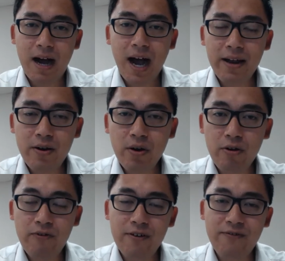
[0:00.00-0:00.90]
I
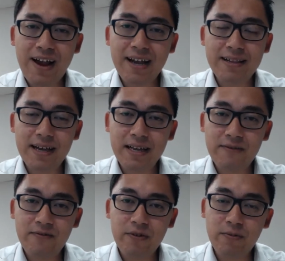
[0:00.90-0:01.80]
know for a fact that
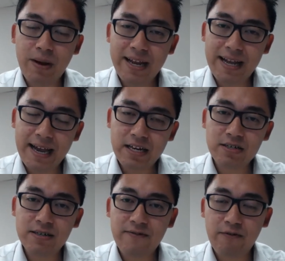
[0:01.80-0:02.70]
if you pay that
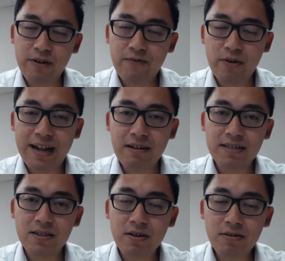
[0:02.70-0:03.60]
extra
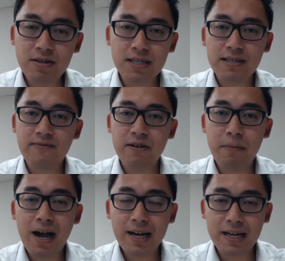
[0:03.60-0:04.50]
$3,000-4,000 for the
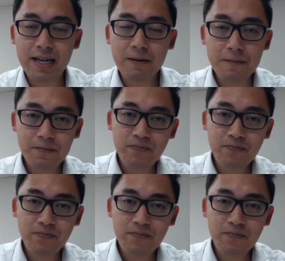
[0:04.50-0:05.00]
marketing,